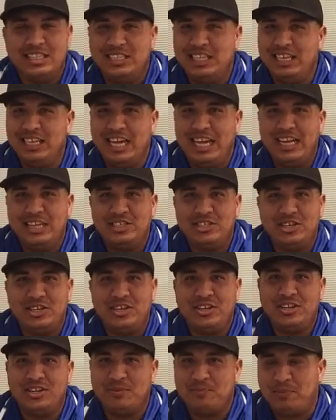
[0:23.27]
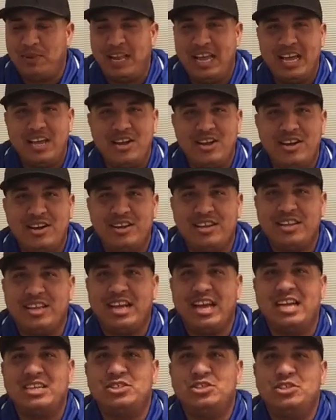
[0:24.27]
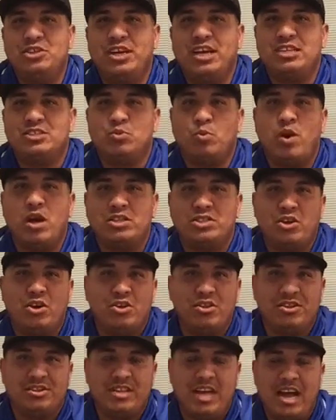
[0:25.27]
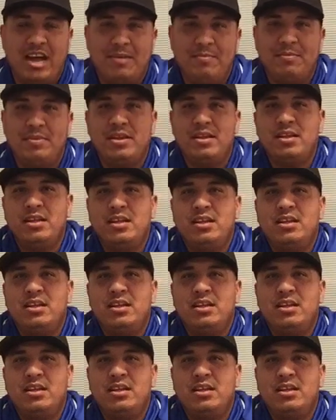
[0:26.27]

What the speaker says: teenager, the player, the guys that you guys watch all the time.